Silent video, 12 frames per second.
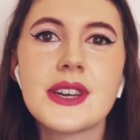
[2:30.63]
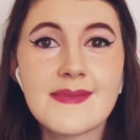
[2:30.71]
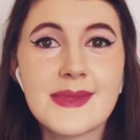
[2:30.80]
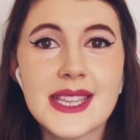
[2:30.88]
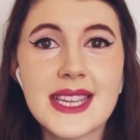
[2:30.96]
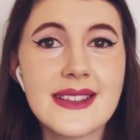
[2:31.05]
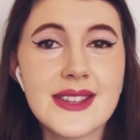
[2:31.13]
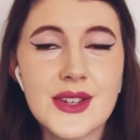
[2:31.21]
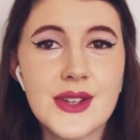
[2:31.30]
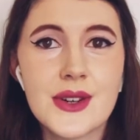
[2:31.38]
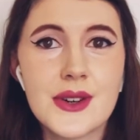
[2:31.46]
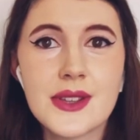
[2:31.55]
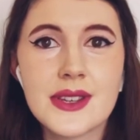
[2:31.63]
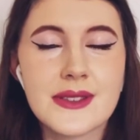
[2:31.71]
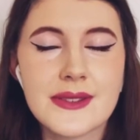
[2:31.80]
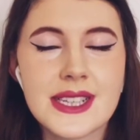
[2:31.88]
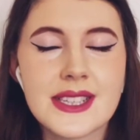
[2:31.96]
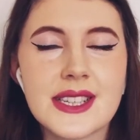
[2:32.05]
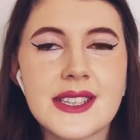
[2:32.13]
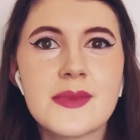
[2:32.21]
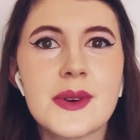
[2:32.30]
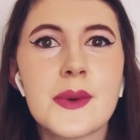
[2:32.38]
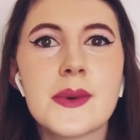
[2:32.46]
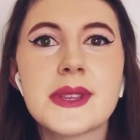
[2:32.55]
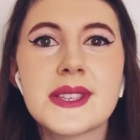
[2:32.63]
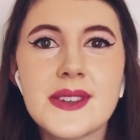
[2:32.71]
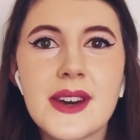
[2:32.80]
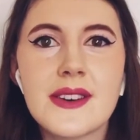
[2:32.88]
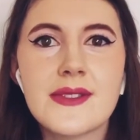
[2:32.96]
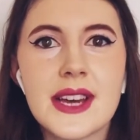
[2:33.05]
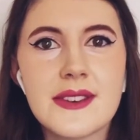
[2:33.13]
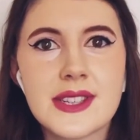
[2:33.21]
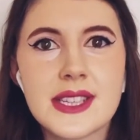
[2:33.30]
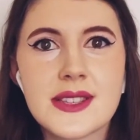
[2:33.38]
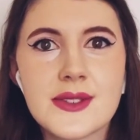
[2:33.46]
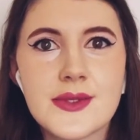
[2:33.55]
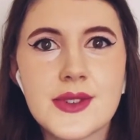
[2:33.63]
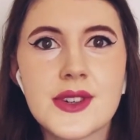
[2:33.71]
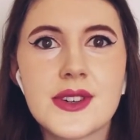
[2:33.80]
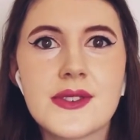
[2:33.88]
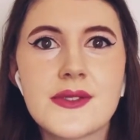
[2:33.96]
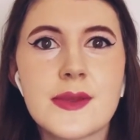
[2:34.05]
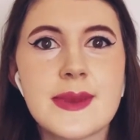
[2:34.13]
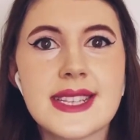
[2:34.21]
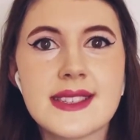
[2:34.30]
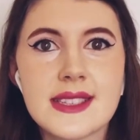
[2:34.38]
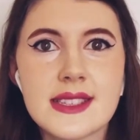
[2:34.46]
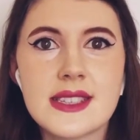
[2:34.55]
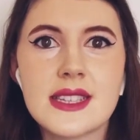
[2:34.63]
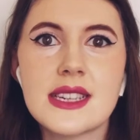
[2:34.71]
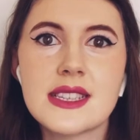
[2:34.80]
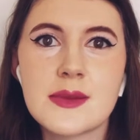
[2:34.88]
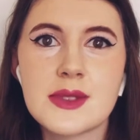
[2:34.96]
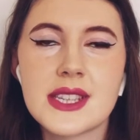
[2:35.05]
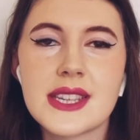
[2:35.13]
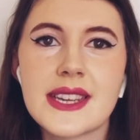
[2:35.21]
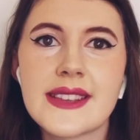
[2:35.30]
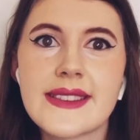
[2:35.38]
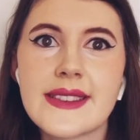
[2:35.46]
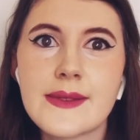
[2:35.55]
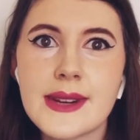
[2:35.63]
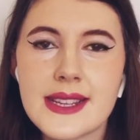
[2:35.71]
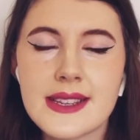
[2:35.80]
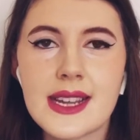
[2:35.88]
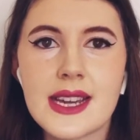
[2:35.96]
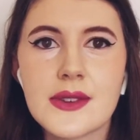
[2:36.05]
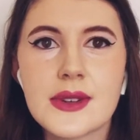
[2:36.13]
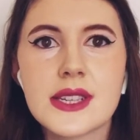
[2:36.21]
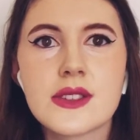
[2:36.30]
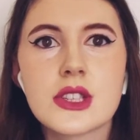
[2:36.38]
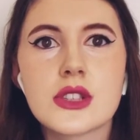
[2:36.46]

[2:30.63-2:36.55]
But these are a whole other issue. But what we do have evidence for from ancient Egyptian is the written language.